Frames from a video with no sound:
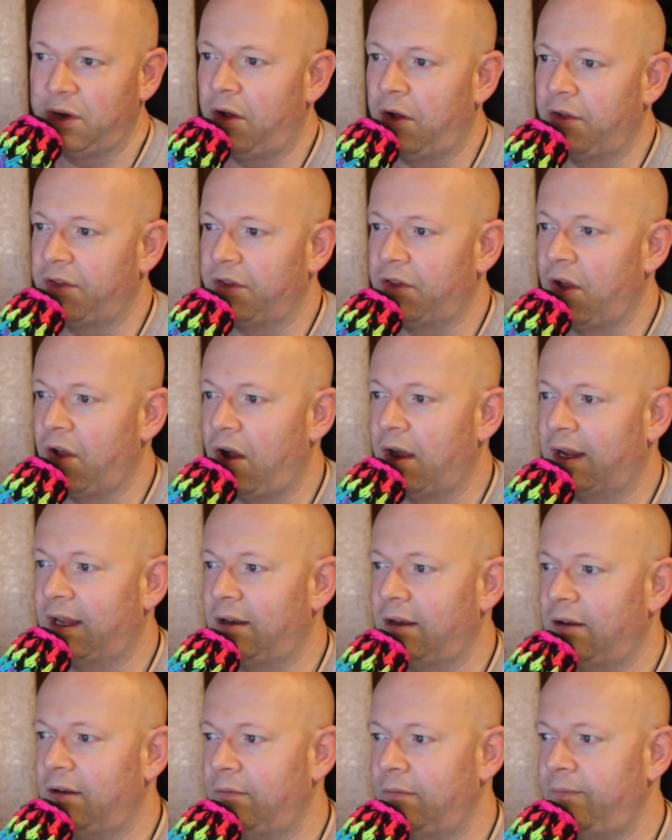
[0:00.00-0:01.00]
all the
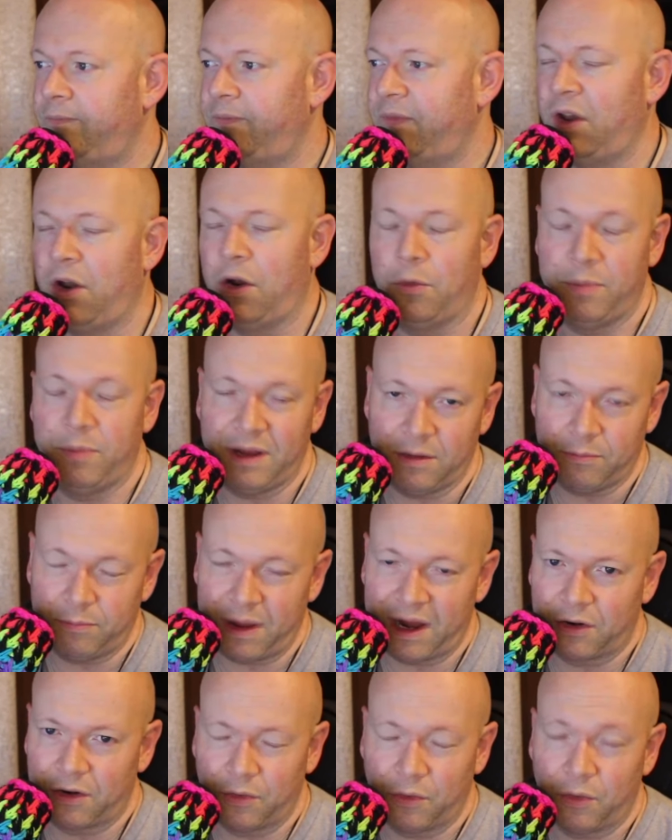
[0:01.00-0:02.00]
talking, you know, being
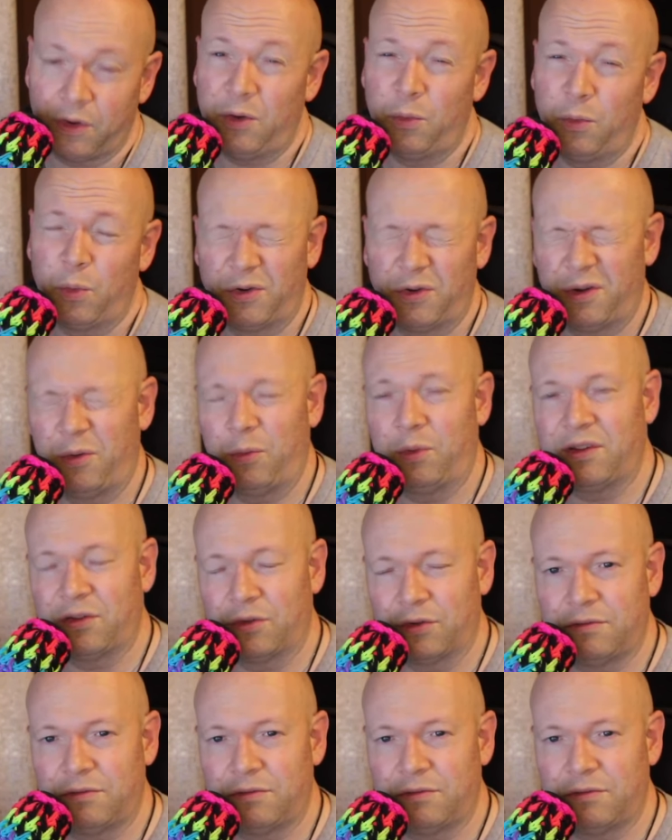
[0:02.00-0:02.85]
paranoid, wondering what they